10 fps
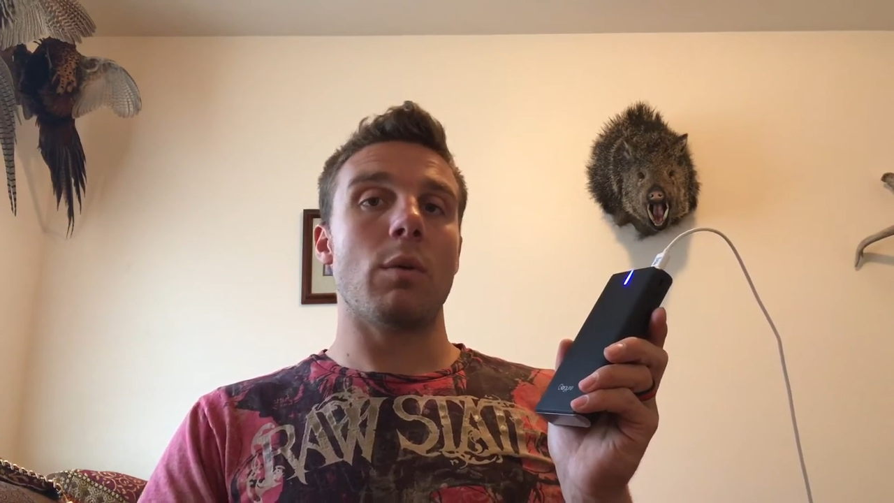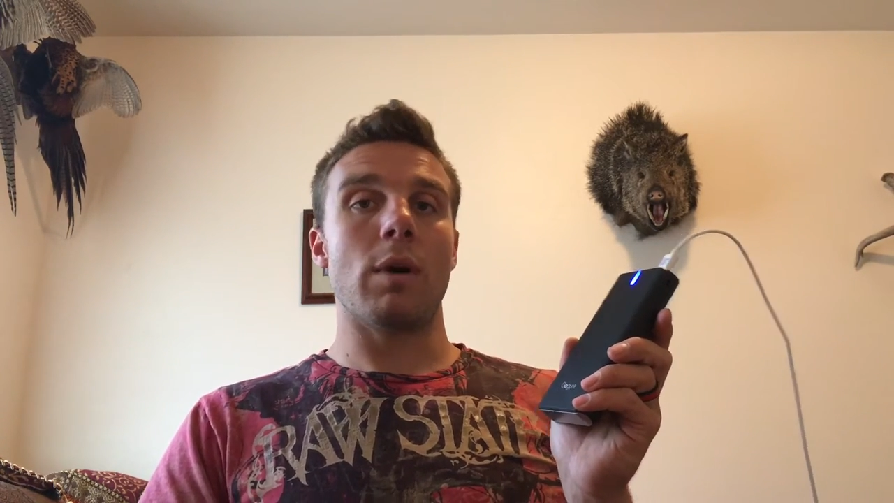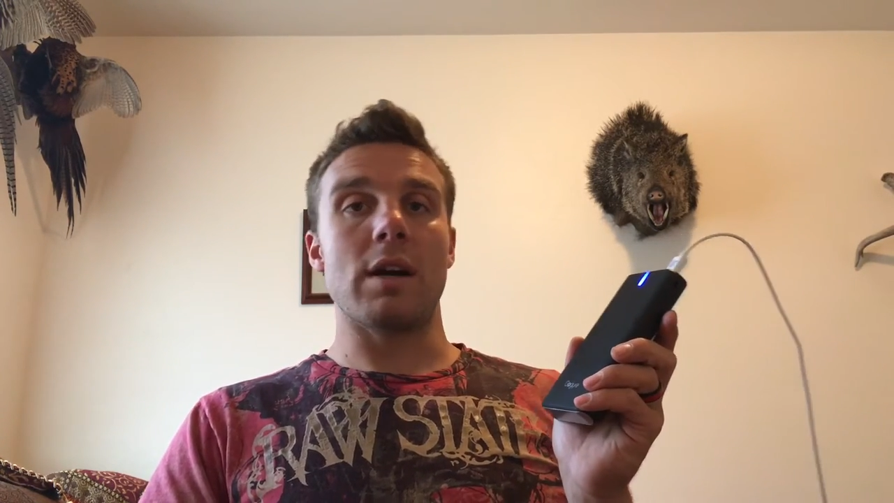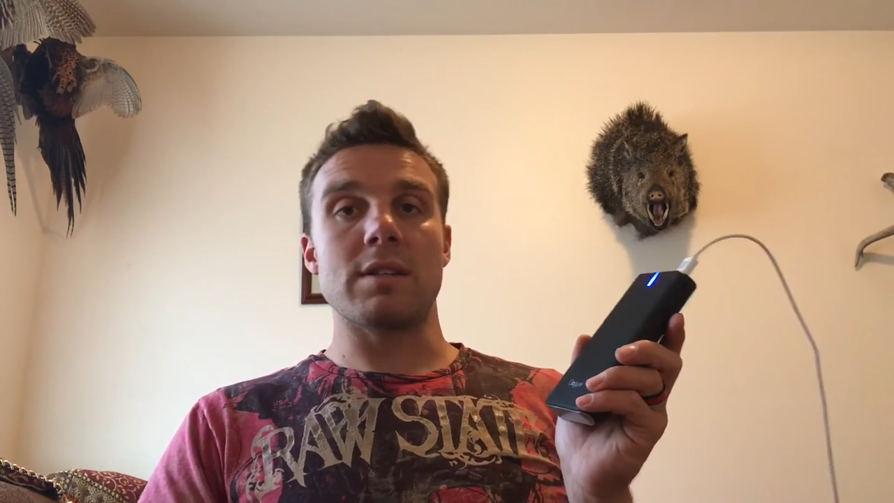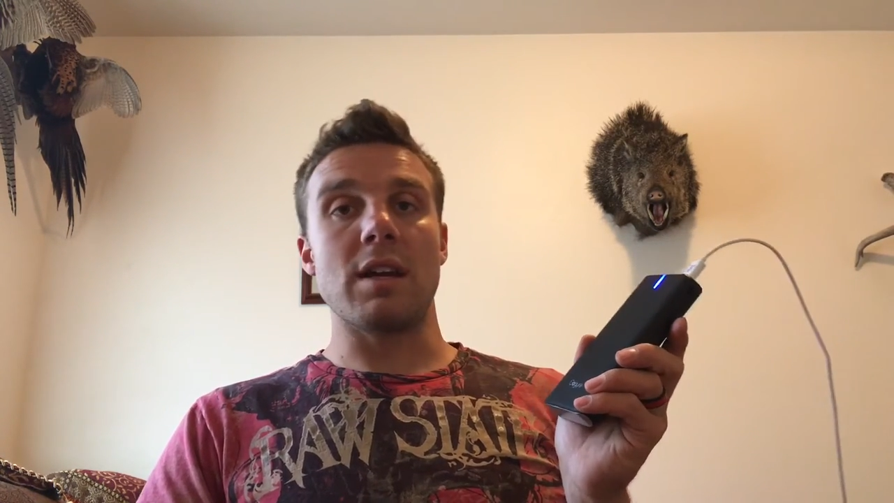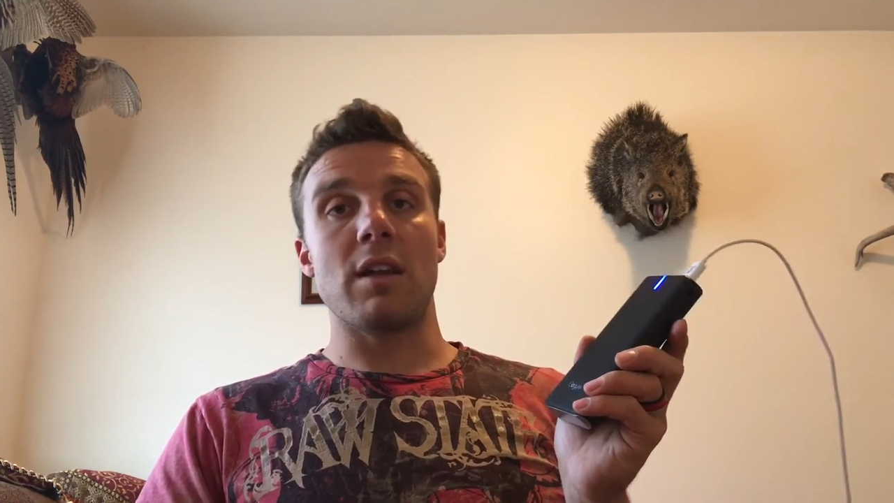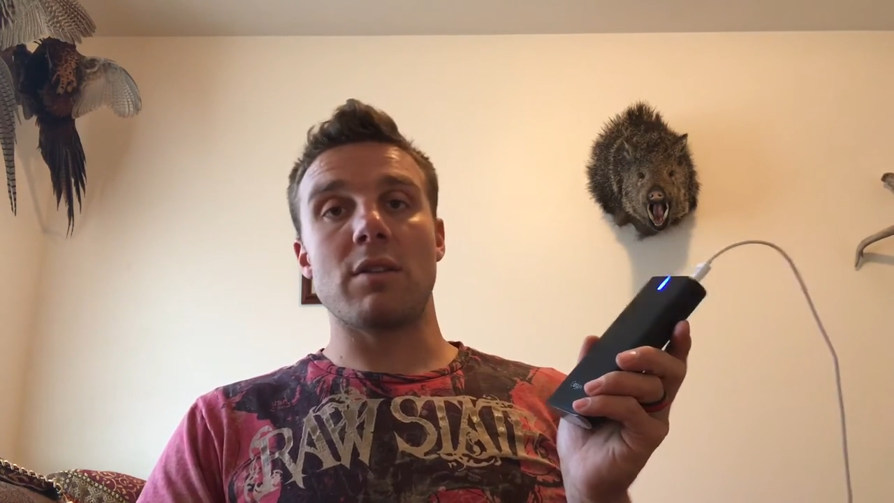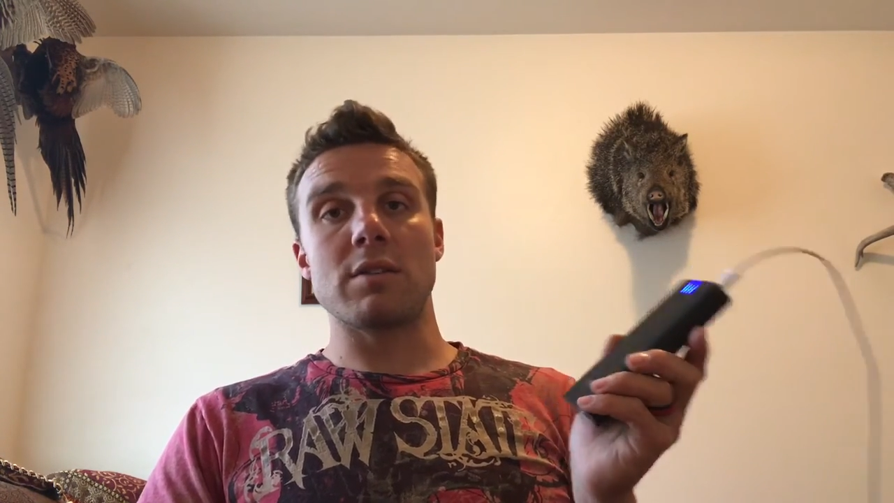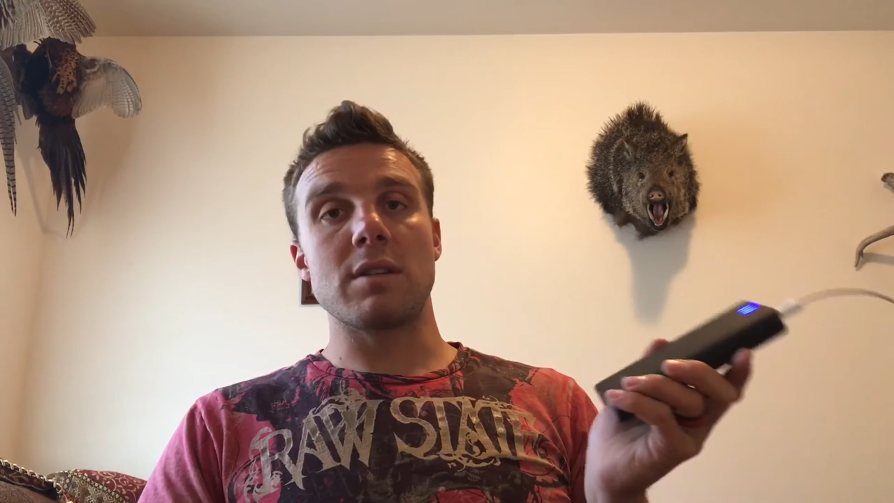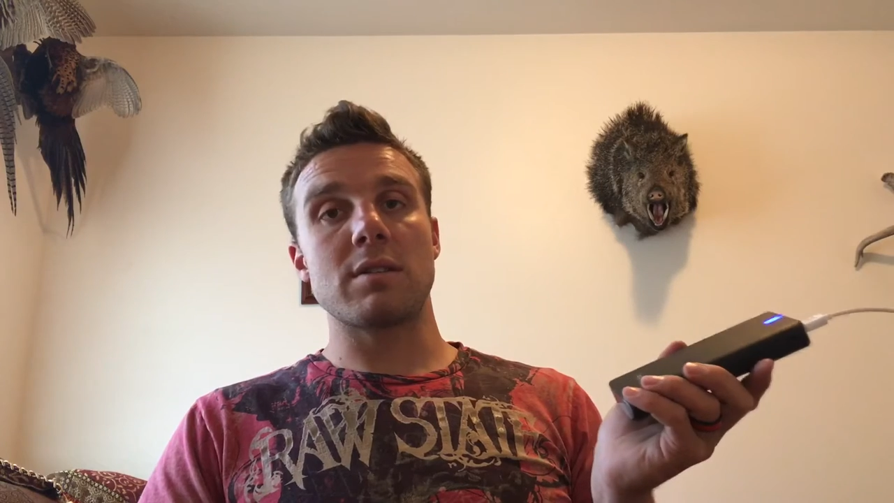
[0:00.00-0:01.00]
Whereas the
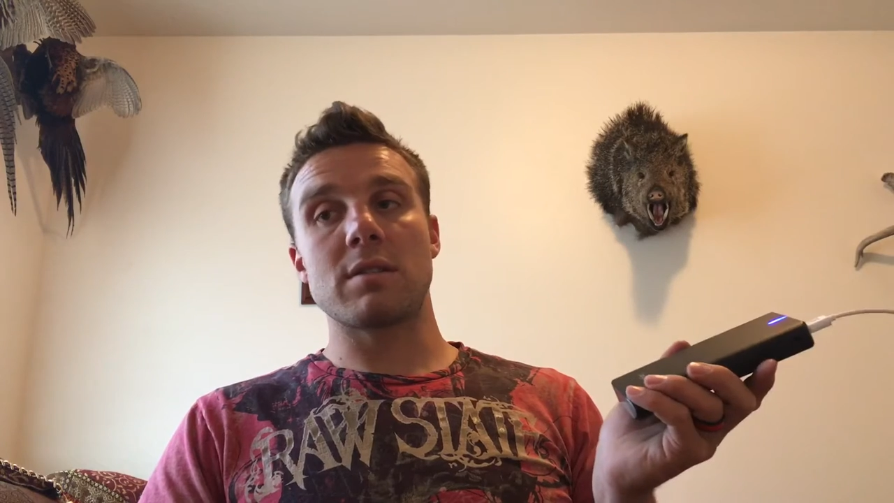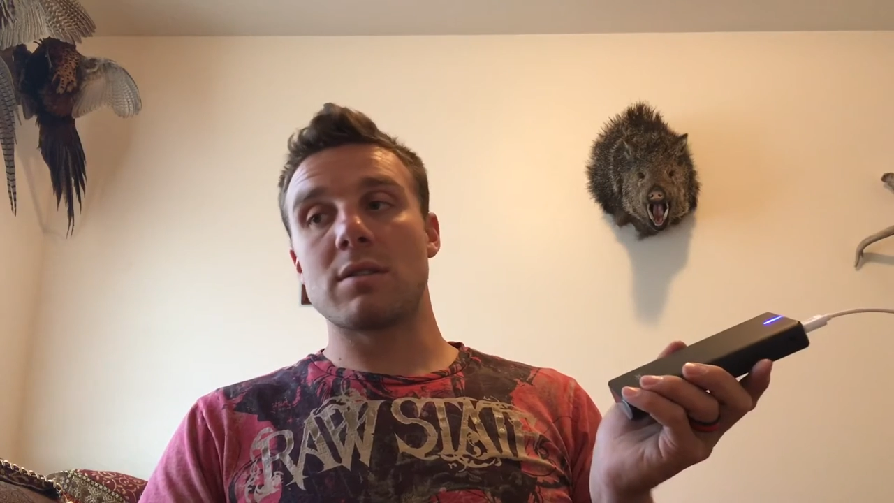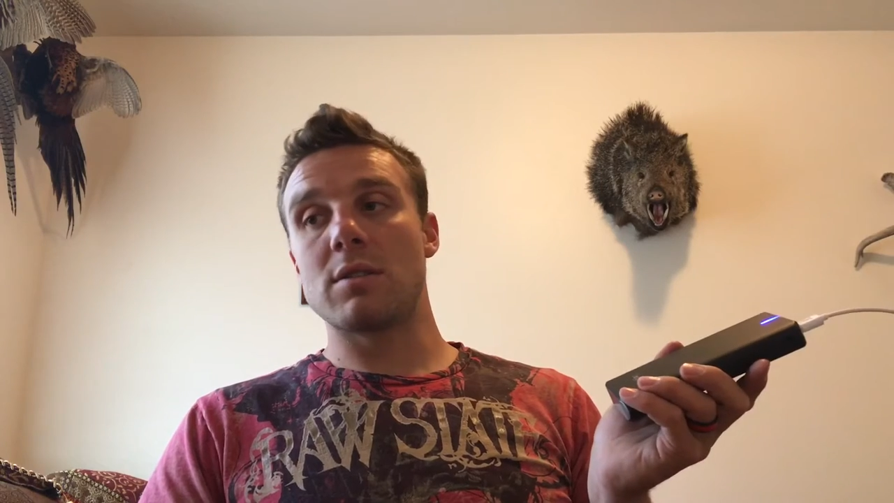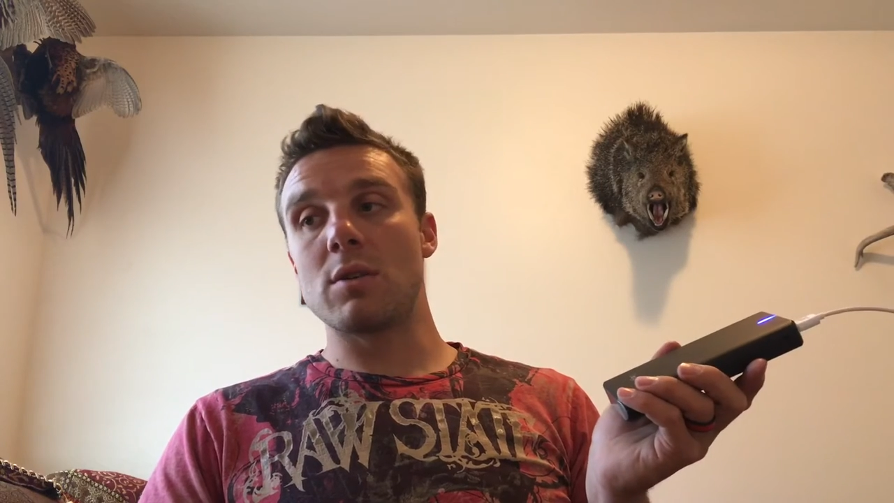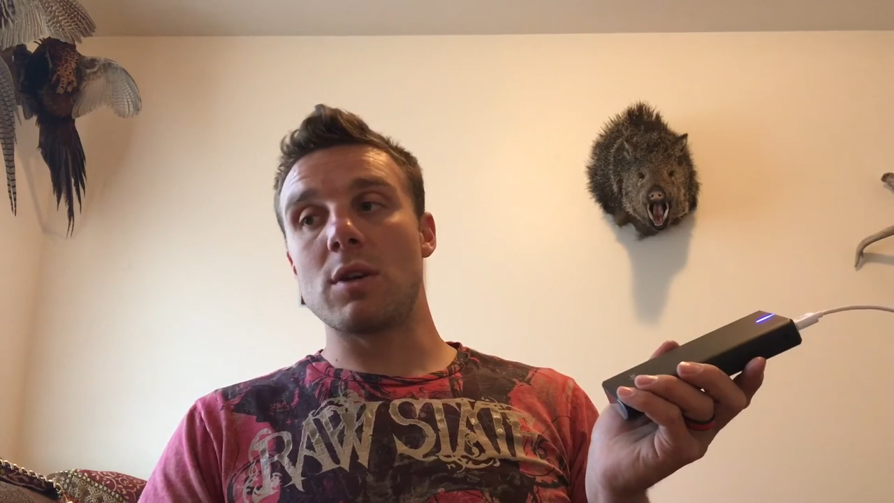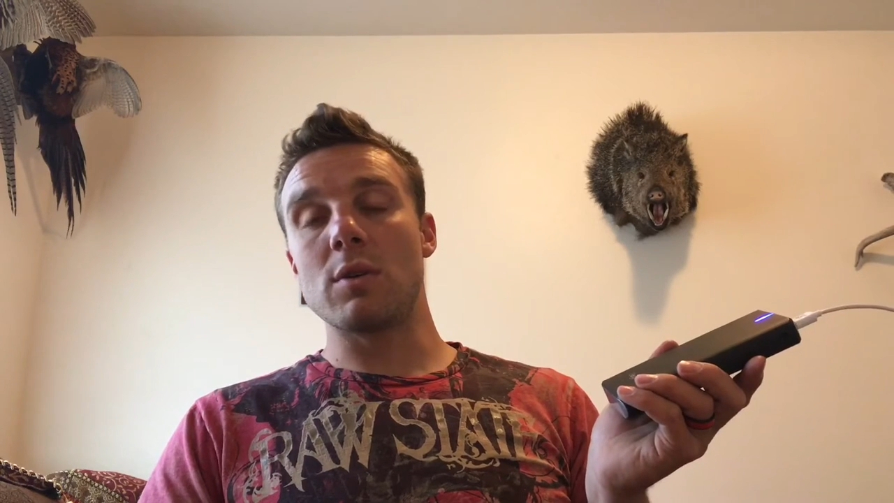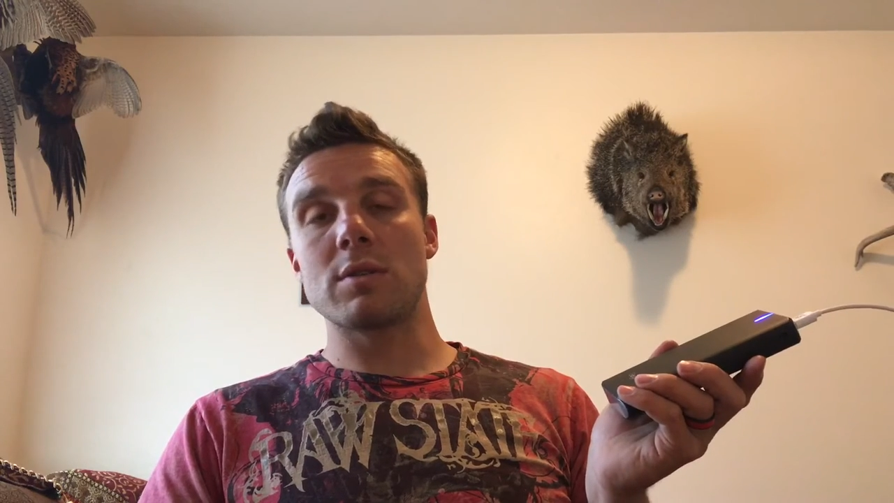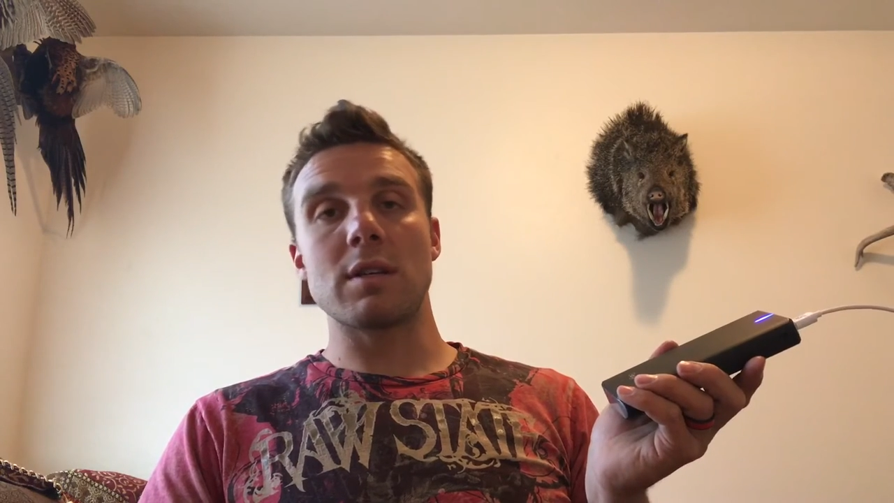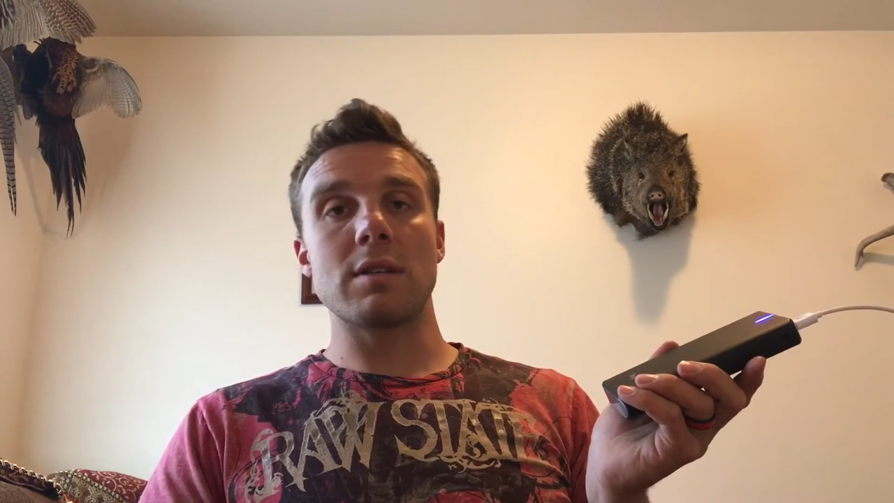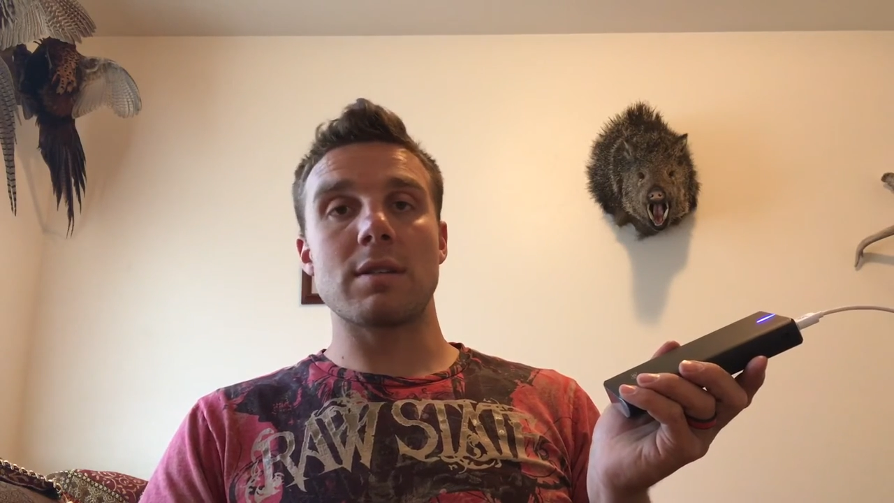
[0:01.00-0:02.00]
others, it's 2
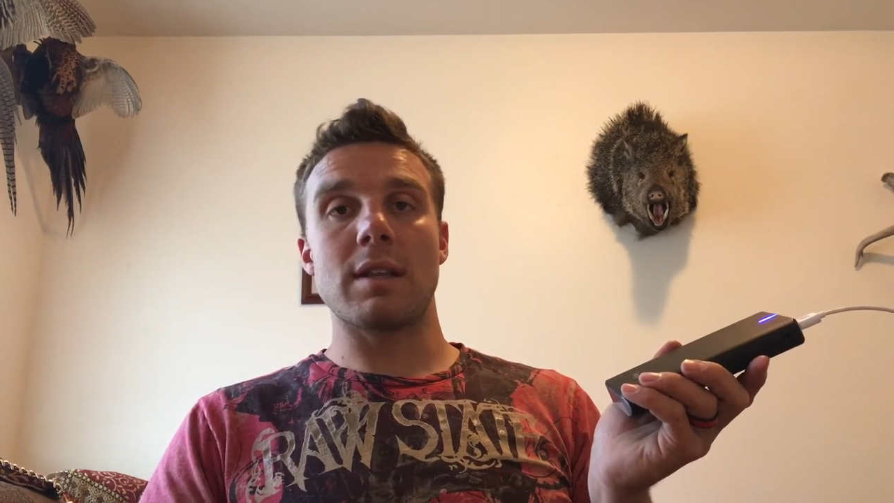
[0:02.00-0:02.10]
uses